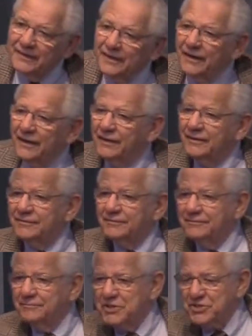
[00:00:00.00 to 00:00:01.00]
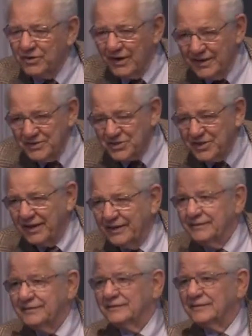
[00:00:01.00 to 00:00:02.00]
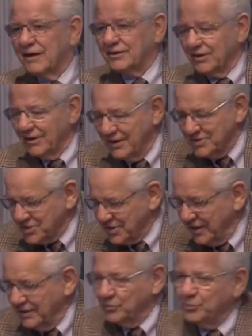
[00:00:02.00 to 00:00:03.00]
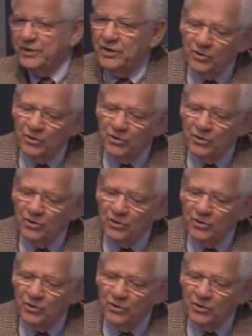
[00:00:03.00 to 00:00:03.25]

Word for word: uh, Mr. Einstein, Dr. Einstein, we